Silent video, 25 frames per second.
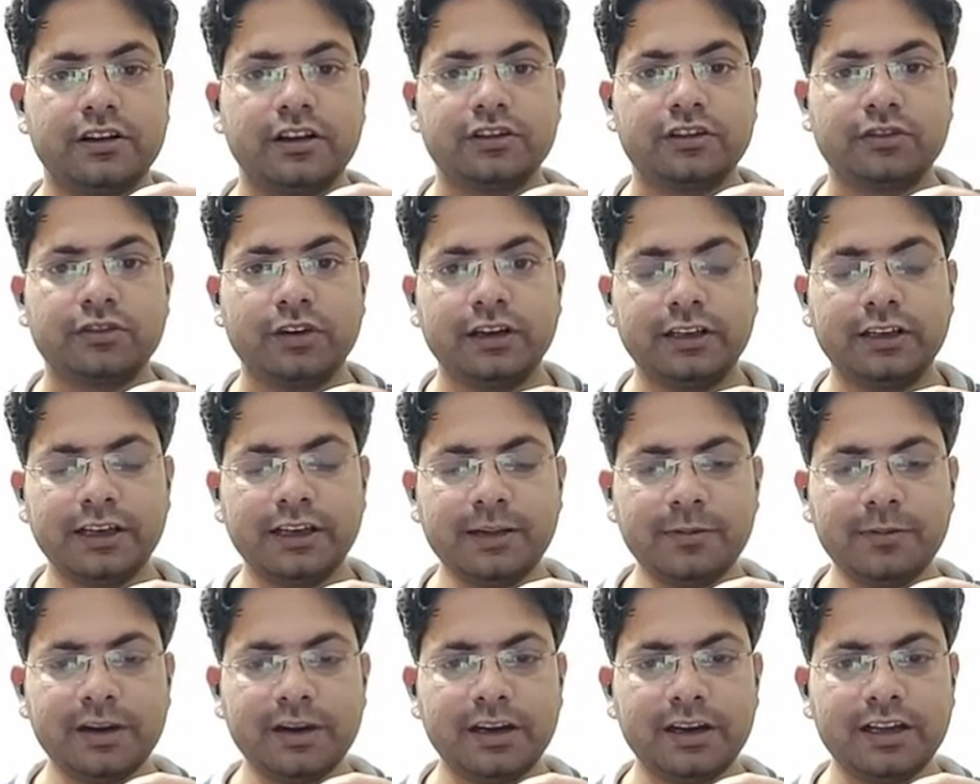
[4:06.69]
So
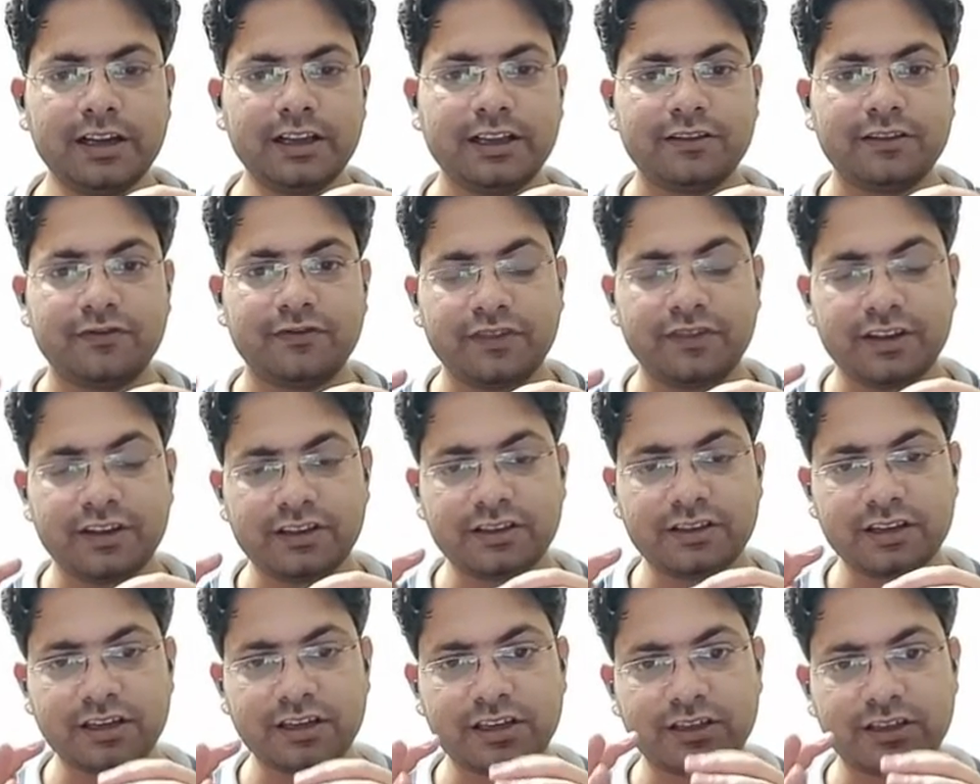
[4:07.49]
ultimately the
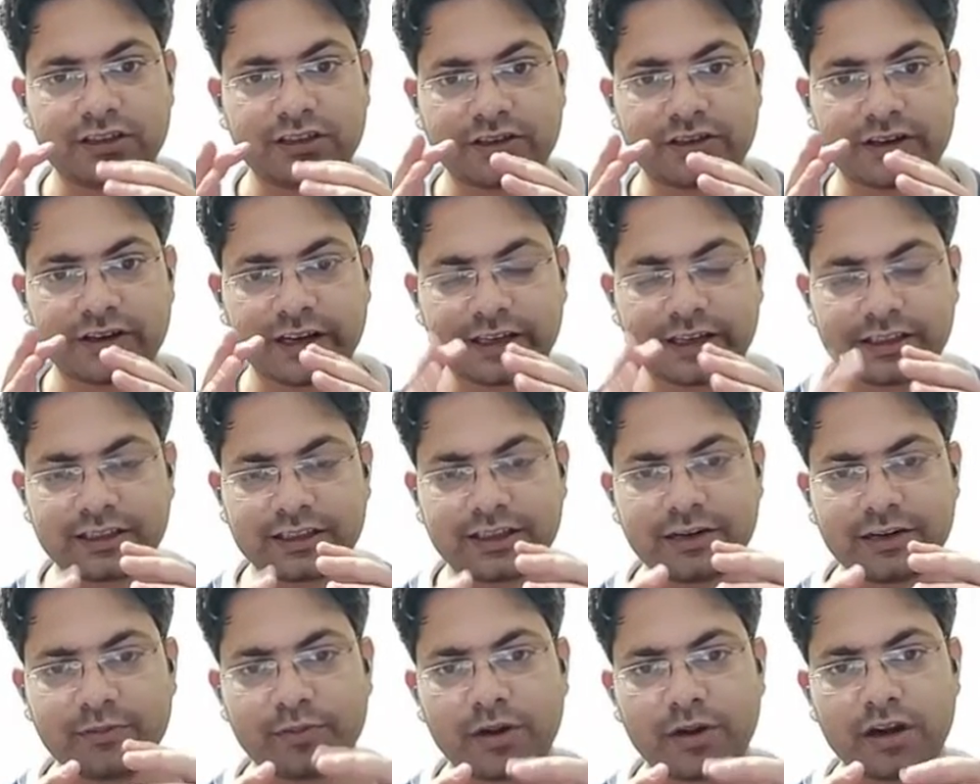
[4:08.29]
feature
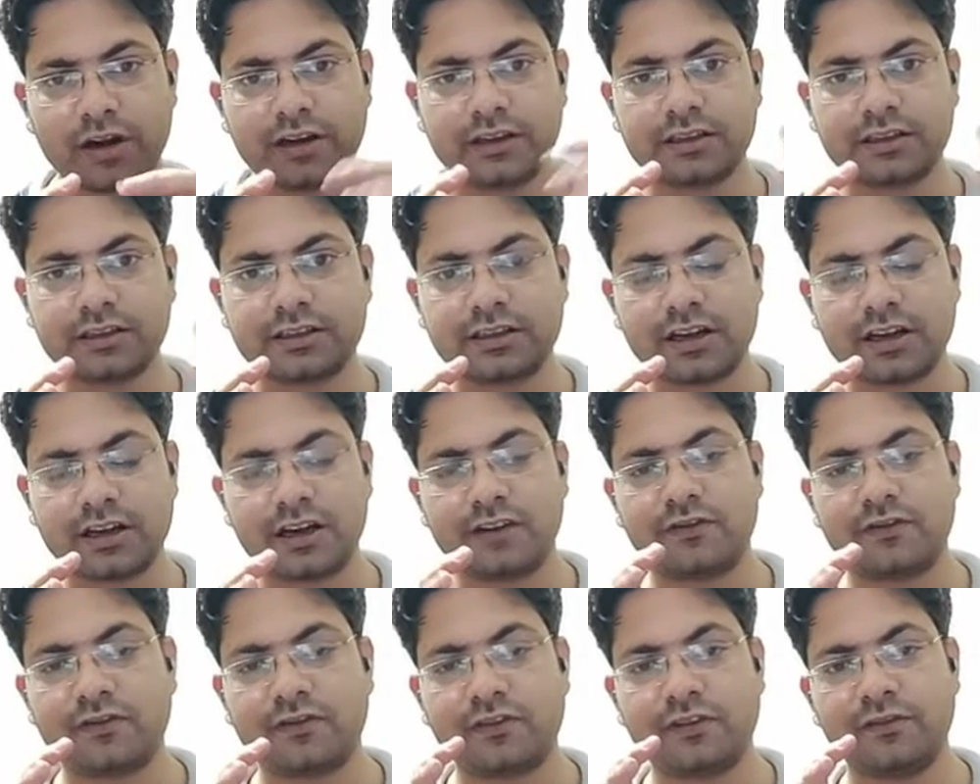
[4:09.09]
extraction part
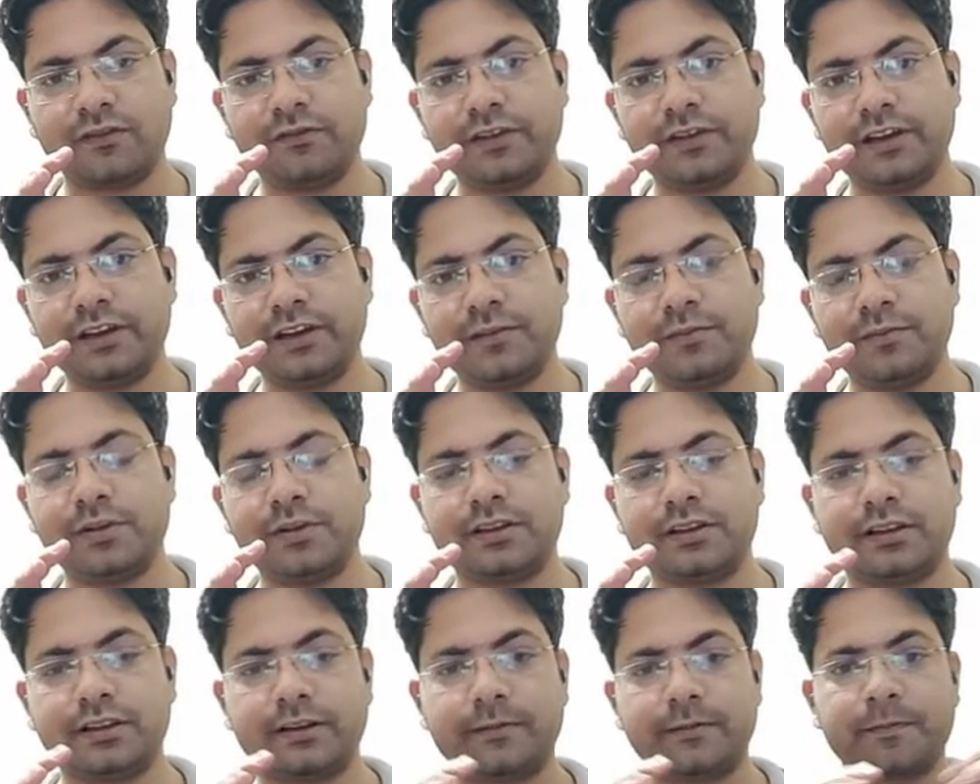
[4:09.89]
starts from very
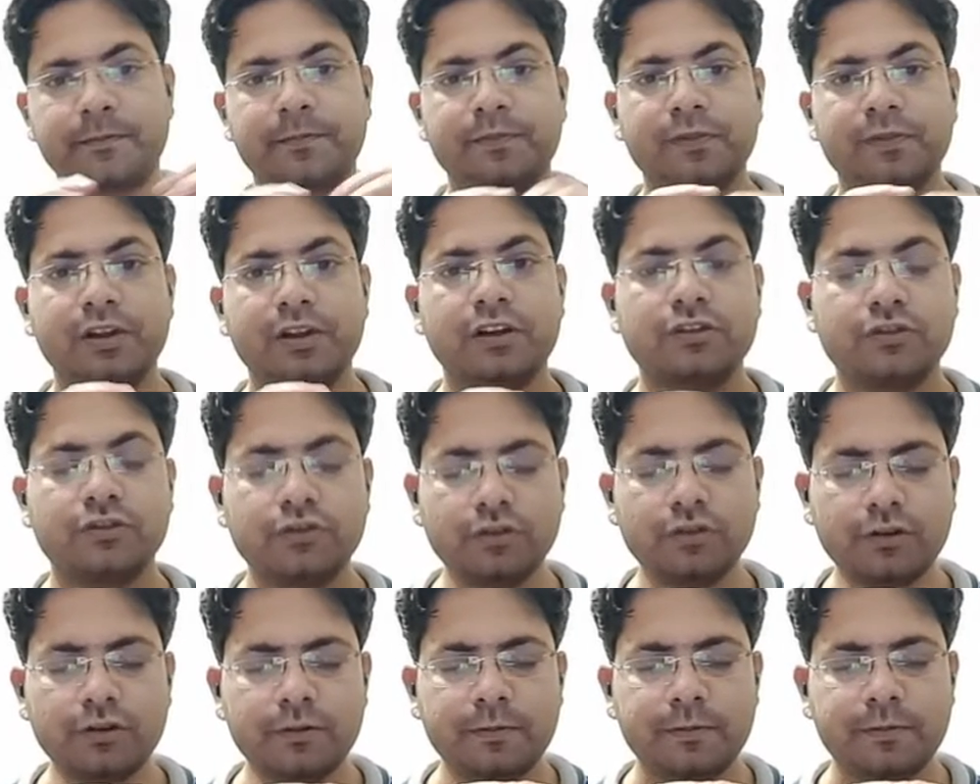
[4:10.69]
basic.
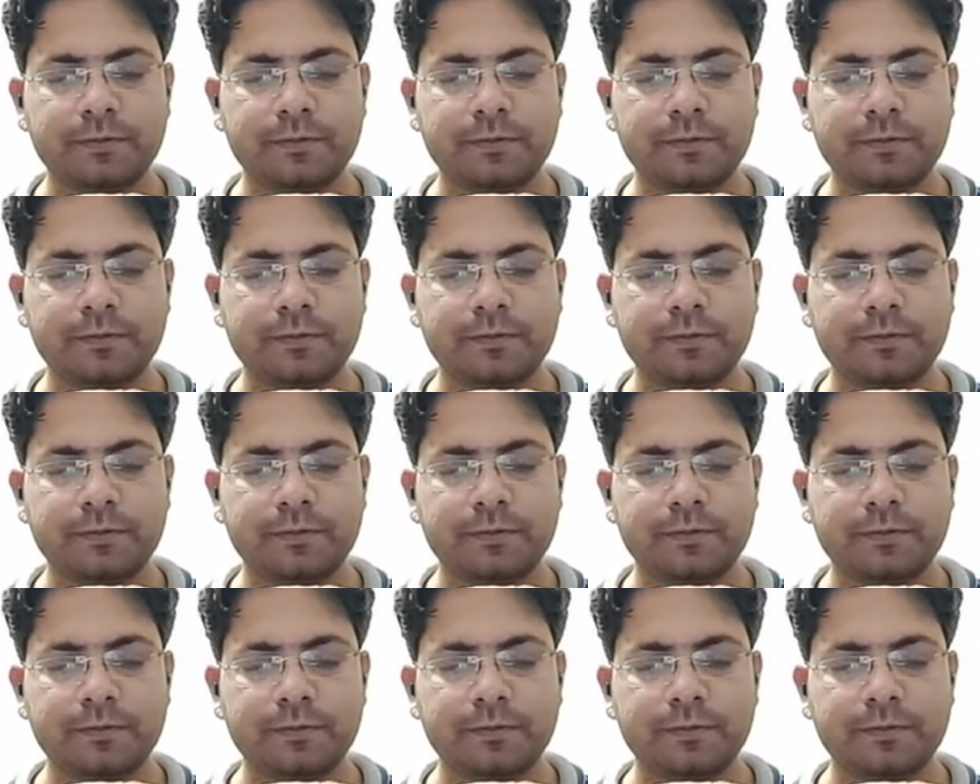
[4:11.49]
So